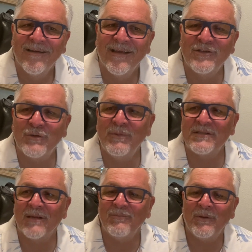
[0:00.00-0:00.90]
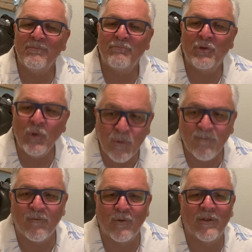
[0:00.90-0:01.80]
It should be something
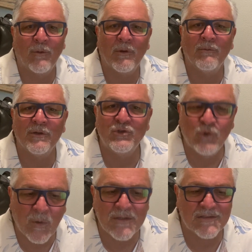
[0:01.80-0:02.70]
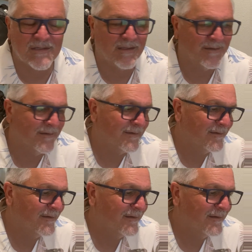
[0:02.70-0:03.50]
beautiful that we rejoice in.